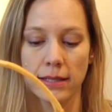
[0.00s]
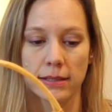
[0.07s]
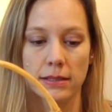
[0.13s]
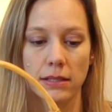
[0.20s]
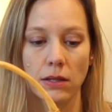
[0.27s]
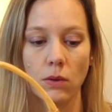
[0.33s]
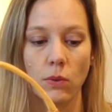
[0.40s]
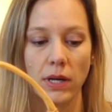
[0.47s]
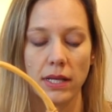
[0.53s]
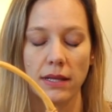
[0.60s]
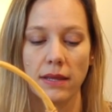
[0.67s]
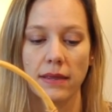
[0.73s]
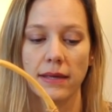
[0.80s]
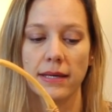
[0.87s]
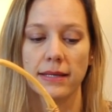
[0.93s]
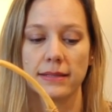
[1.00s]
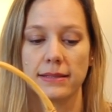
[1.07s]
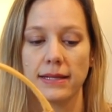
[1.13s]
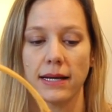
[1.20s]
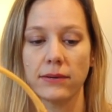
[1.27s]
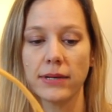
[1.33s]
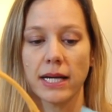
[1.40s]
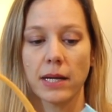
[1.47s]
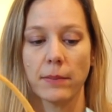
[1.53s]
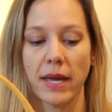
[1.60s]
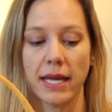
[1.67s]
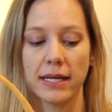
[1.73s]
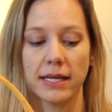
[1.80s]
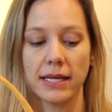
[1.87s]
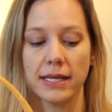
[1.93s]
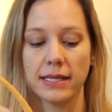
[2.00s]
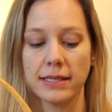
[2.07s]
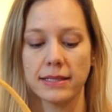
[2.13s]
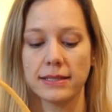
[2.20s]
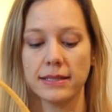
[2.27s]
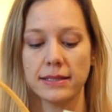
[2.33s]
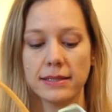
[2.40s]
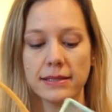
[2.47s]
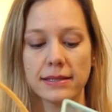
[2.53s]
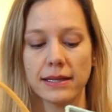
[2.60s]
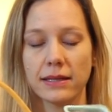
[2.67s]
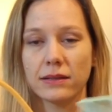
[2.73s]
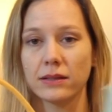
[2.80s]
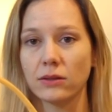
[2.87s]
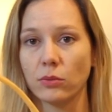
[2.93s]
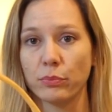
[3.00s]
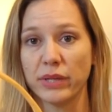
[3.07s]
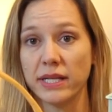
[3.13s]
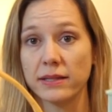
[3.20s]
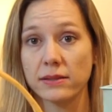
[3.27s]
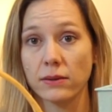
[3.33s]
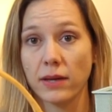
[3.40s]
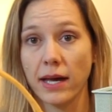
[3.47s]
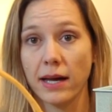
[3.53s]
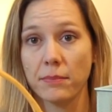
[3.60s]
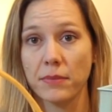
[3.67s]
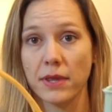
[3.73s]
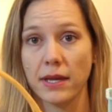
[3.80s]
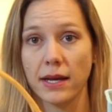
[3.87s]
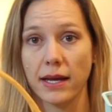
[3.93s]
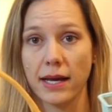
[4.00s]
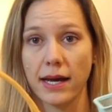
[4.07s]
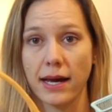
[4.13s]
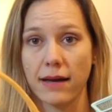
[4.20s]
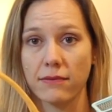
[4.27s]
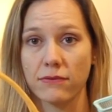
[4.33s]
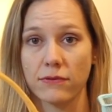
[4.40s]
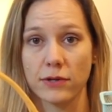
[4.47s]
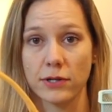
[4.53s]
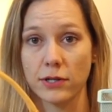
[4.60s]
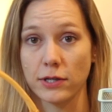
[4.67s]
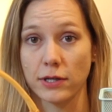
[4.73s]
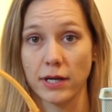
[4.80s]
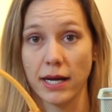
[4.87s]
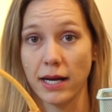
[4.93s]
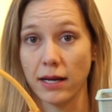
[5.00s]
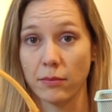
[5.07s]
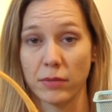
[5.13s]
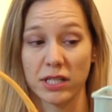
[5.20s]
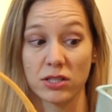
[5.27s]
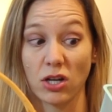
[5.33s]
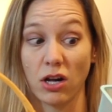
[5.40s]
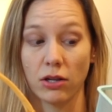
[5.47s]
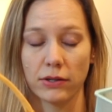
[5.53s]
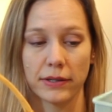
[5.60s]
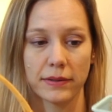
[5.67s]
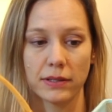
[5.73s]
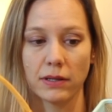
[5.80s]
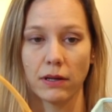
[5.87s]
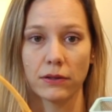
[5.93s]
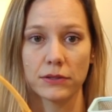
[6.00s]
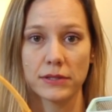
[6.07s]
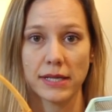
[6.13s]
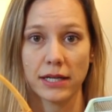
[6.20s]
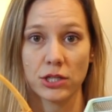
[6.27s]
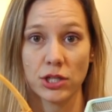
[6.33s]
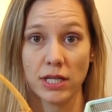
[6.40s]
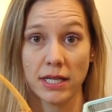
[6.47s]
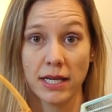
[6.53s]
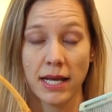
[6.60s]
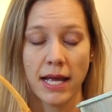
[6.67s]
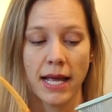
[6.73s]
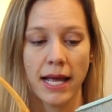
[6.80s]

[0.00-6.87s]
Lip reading: So one of the things I recommend is, this is like a little pencil cup that I got for $1 at the dollar section.